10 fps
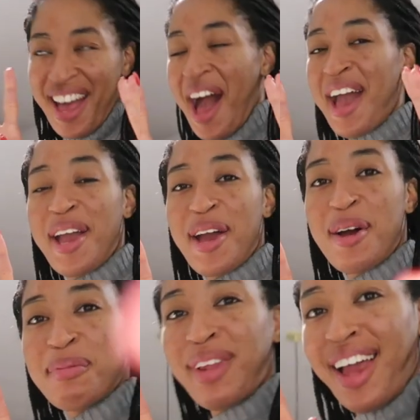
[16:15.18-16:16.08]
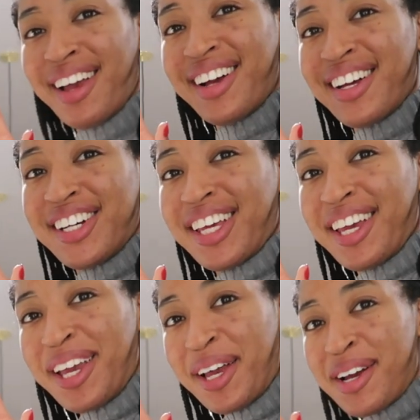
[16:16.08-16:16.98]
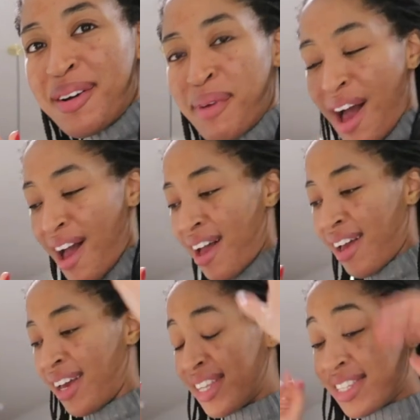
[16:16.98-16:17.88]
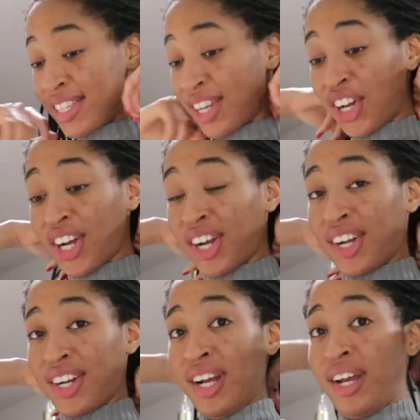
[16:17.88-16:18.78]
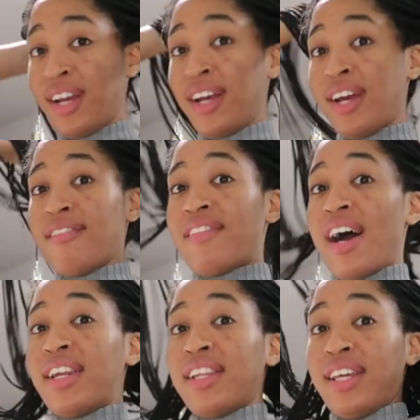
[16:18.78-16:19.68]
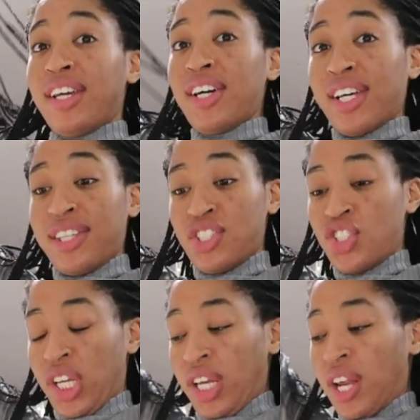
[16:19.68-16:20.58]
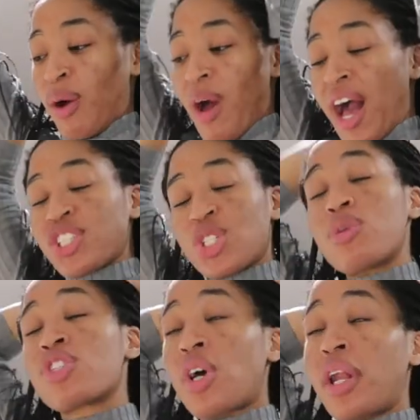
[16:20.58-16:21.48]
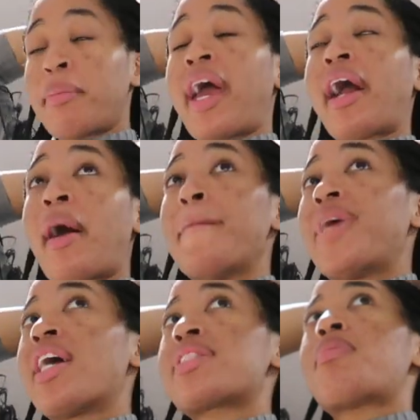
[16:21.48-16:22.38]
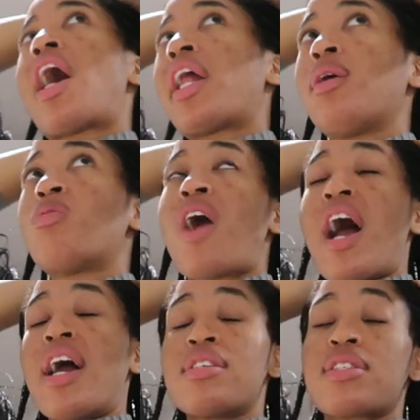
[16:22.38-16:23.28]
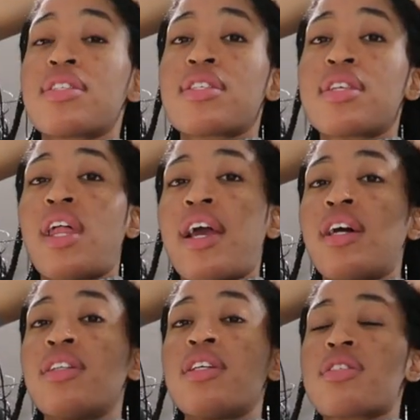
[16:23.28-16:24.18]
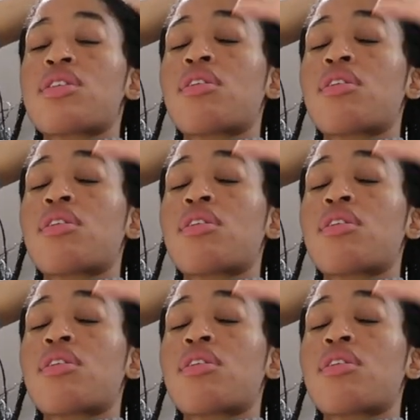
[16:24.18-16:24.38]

I am like cooking my dinner, finally cooking this chicken. I actually was gonna make a basmati rice, like this